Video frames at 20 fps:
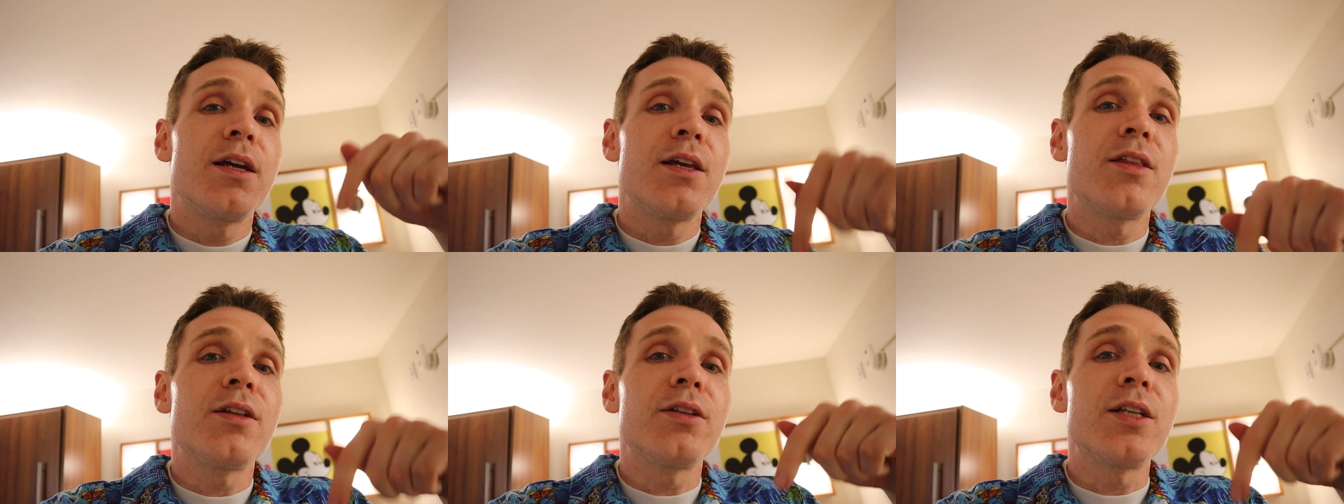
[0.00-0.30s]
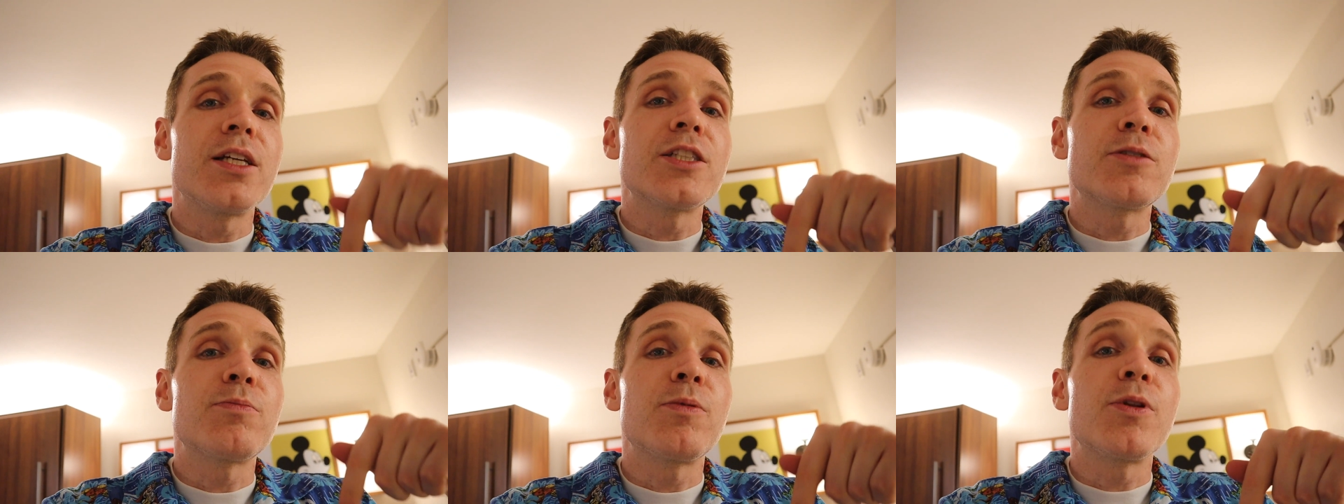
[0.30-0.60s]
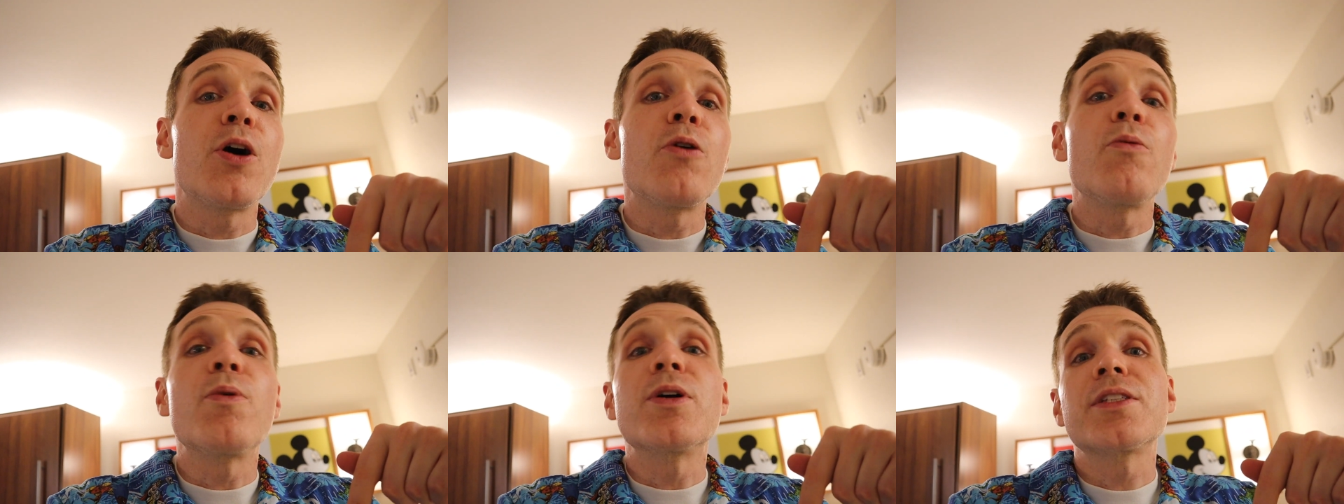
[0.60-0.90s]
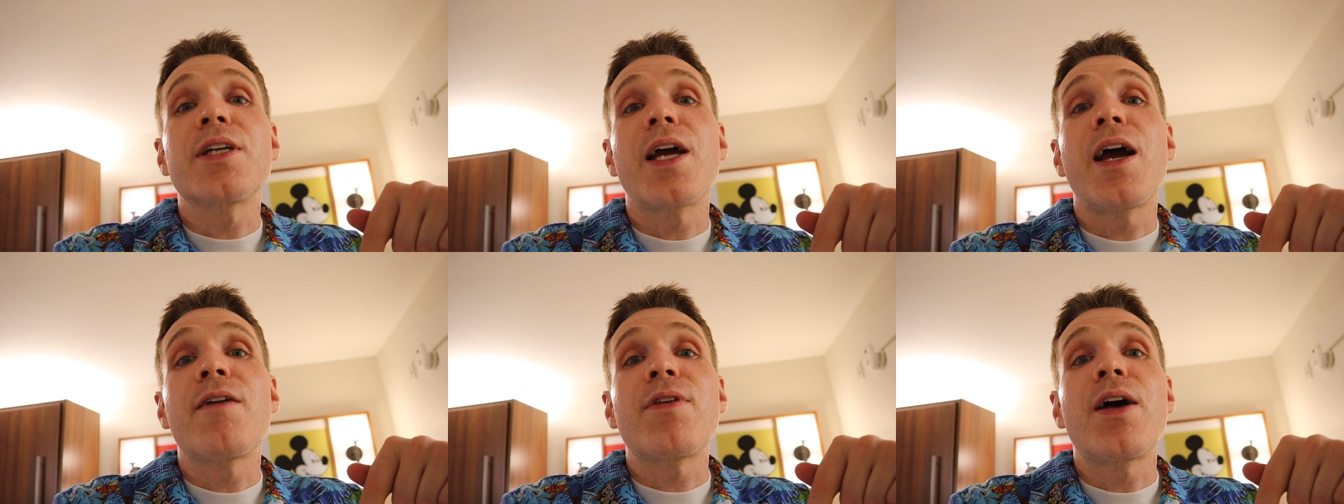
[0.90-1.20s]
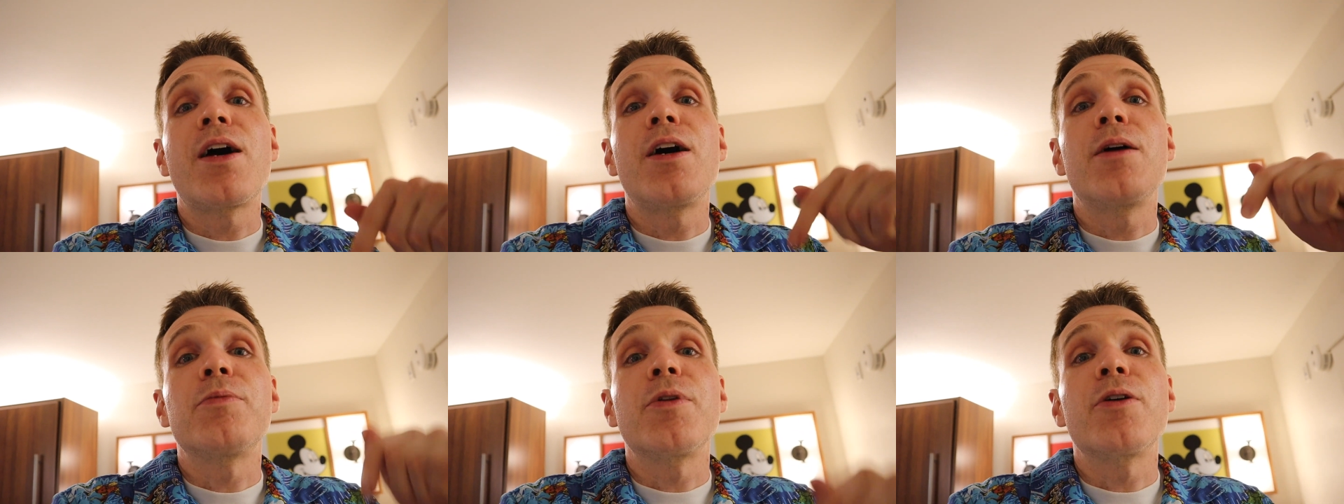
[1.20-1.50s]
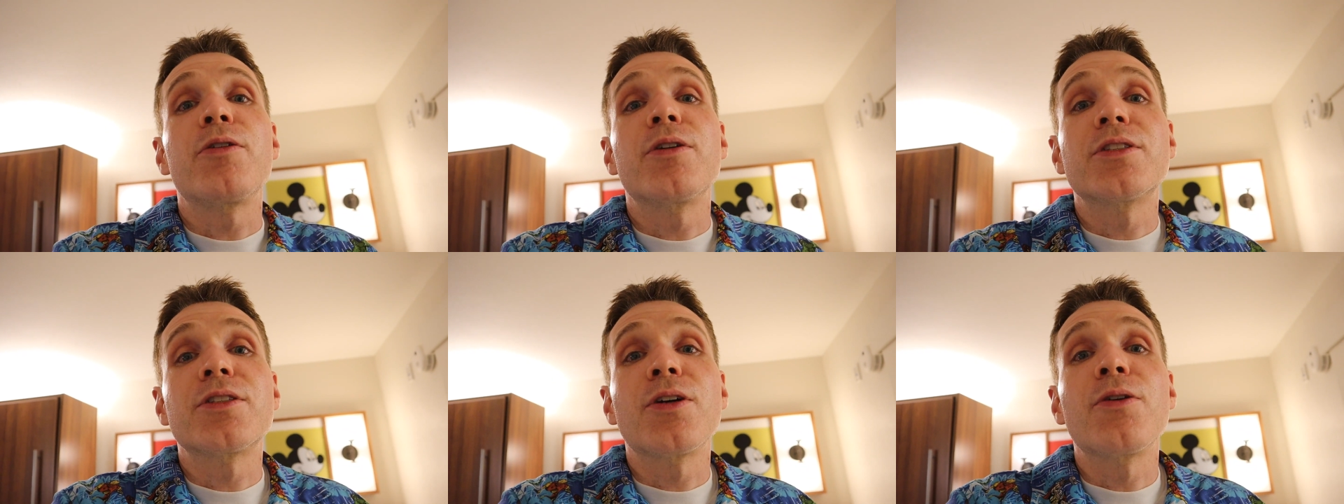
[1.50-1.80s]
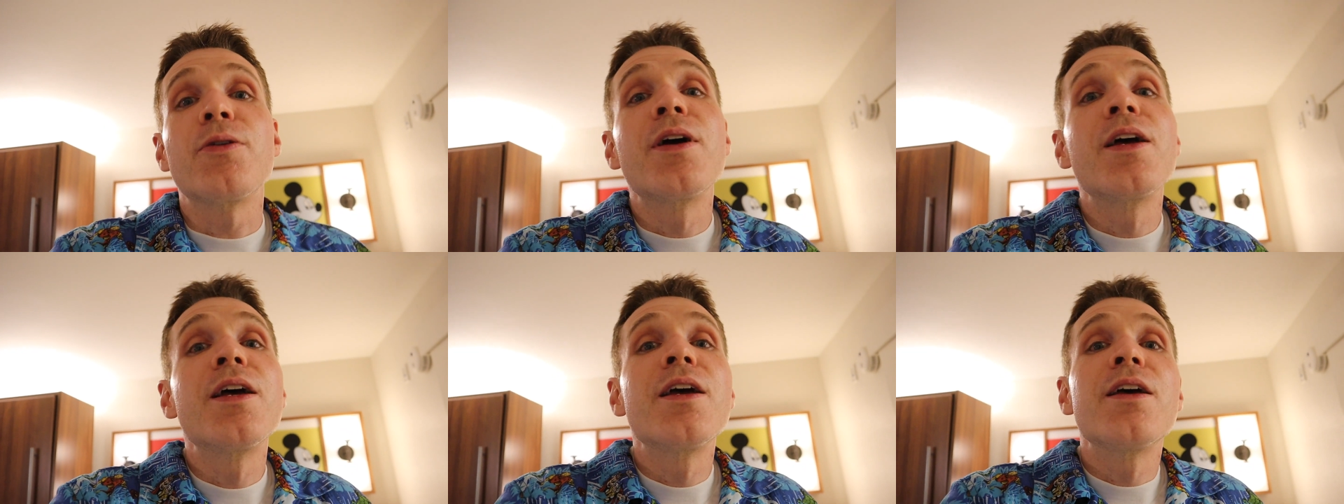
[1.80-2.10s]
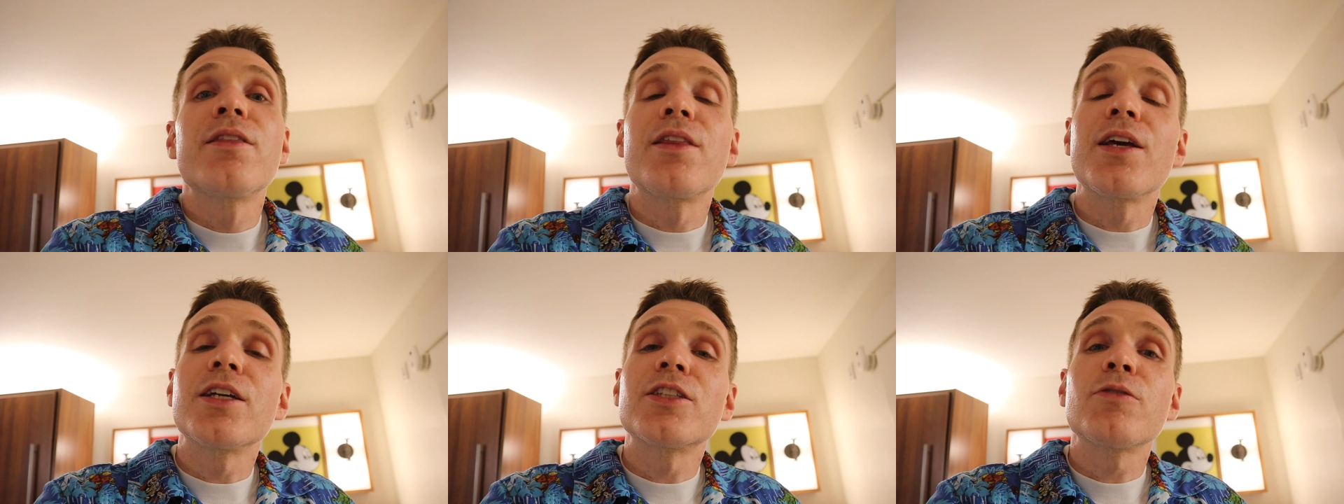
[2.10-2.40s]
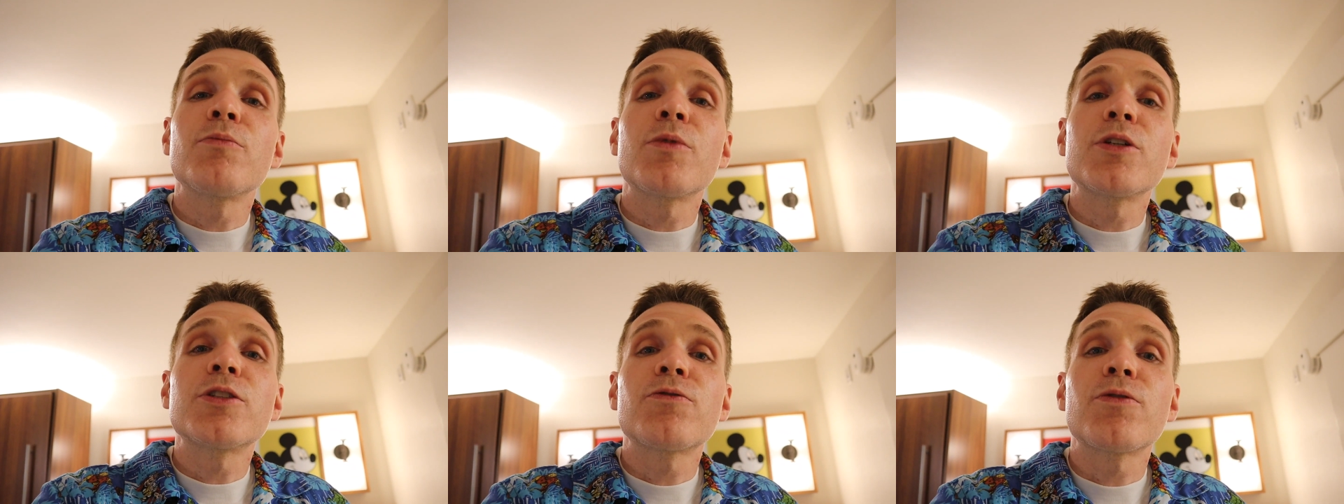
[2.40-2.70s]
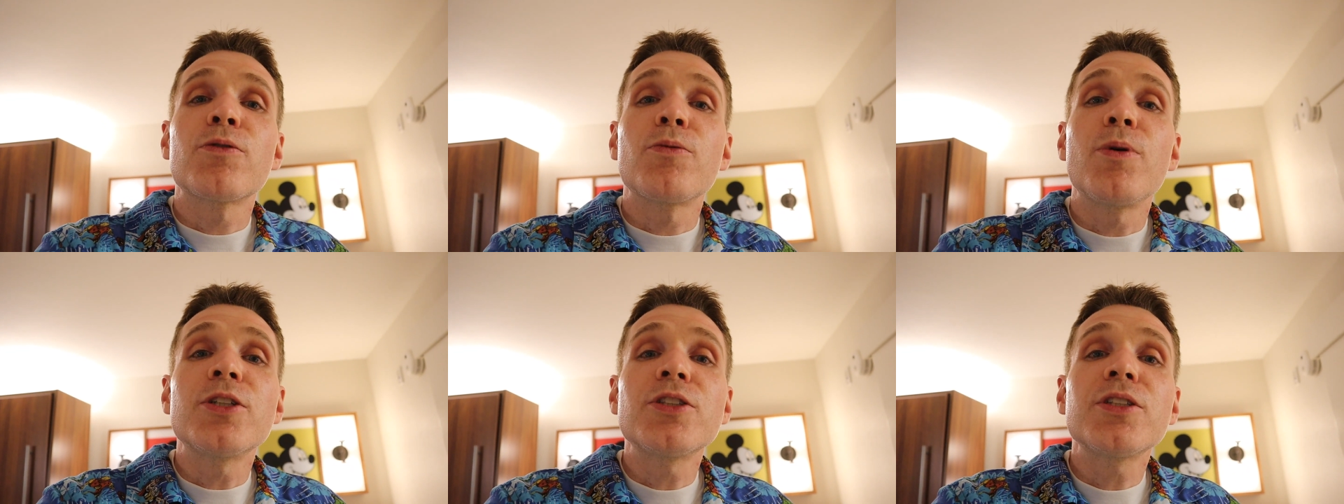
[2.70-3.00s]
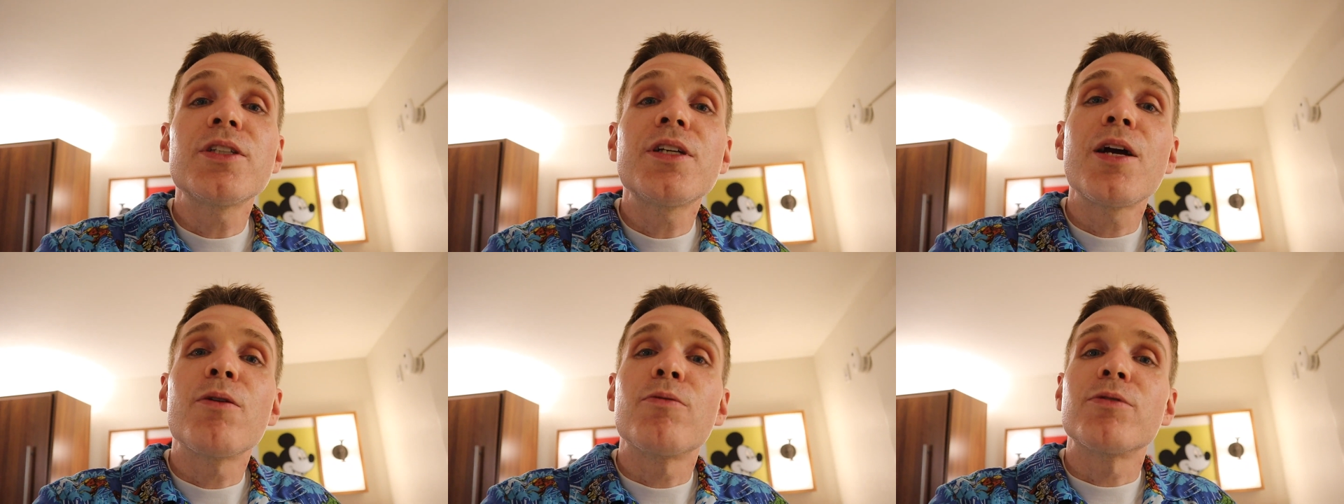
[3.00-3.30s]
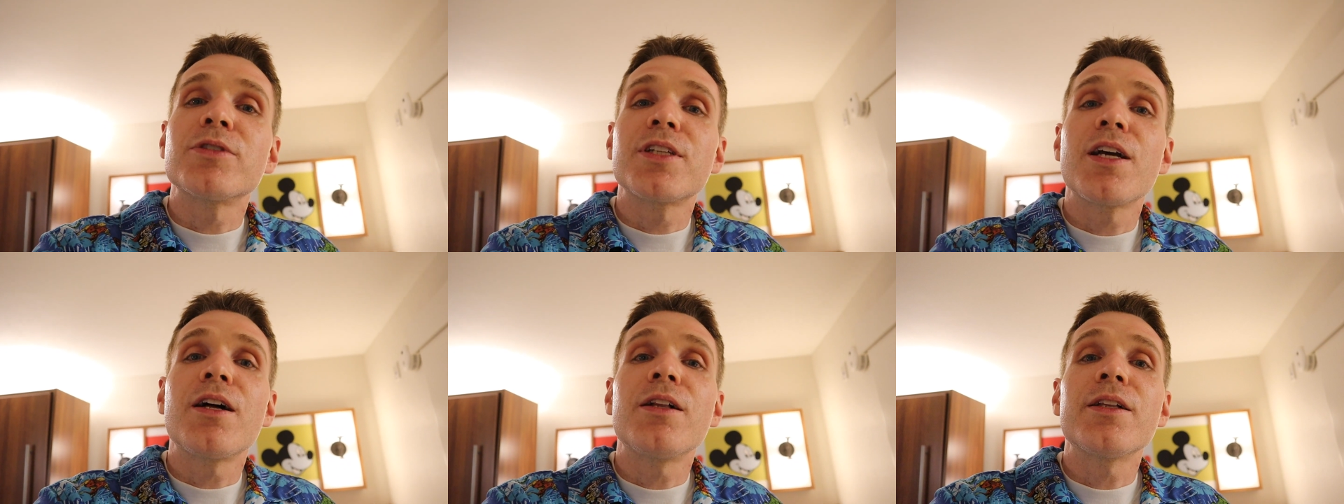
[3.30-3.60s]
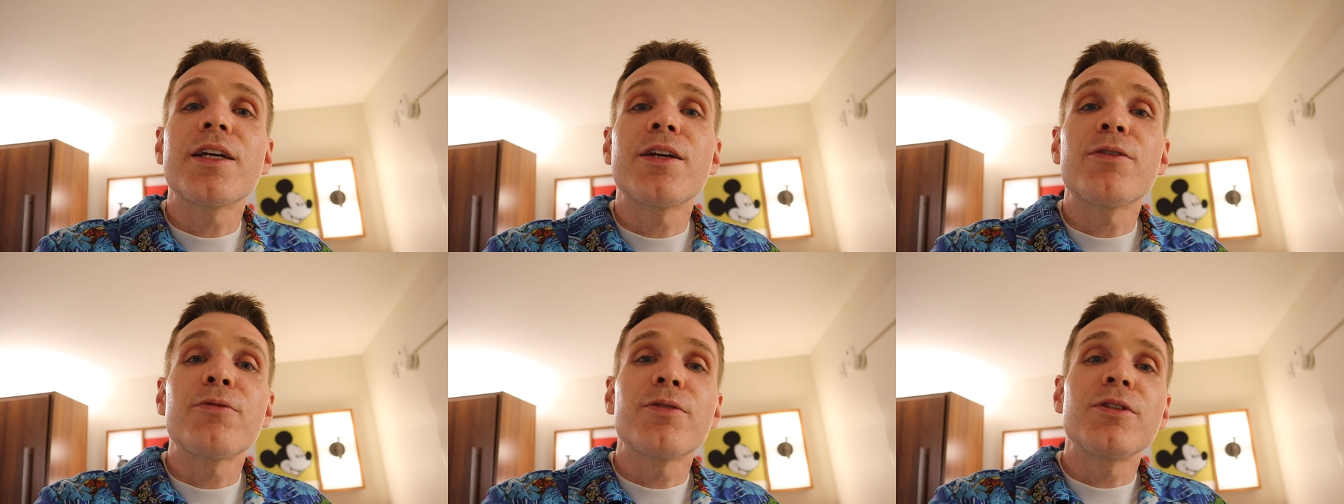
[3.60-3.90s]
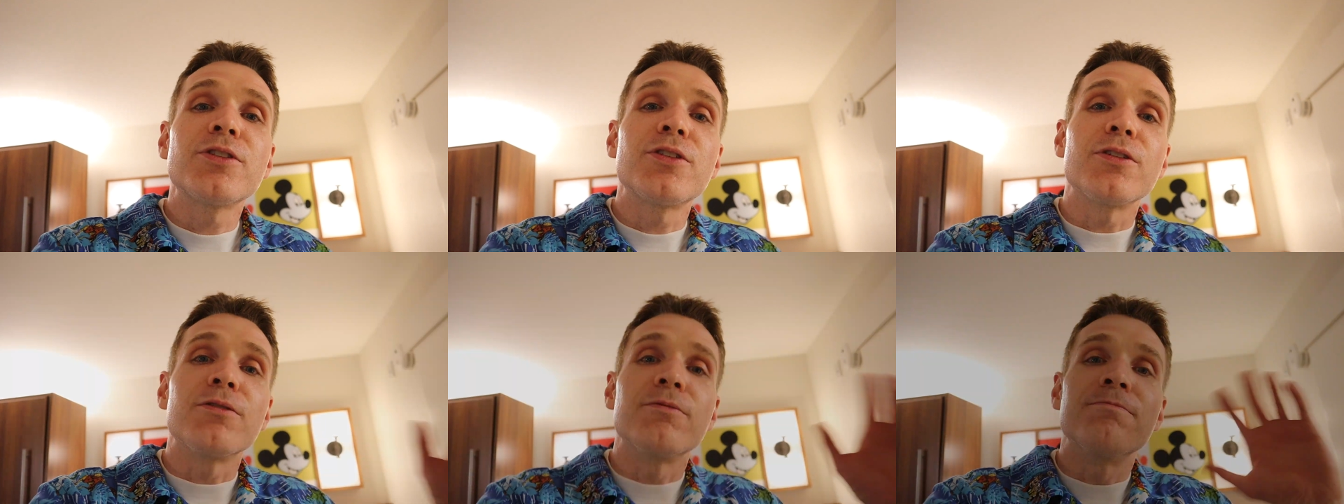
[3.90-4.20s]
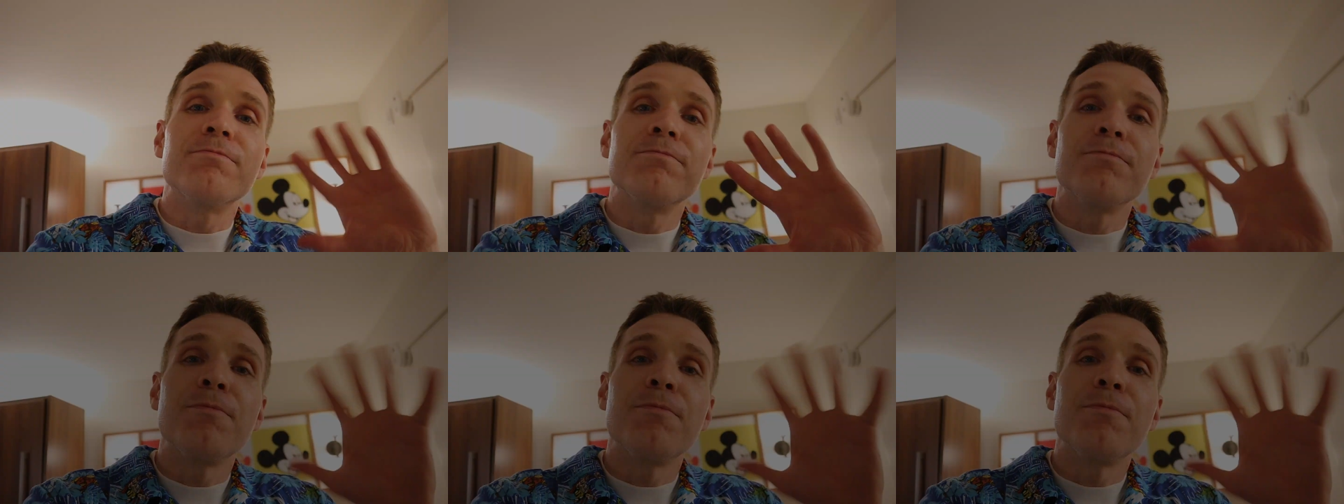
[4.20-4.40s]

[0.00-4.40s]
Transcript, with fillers: in the links below once I have that uploaded. So thanks so much for watching and we'll see y'all again real soon.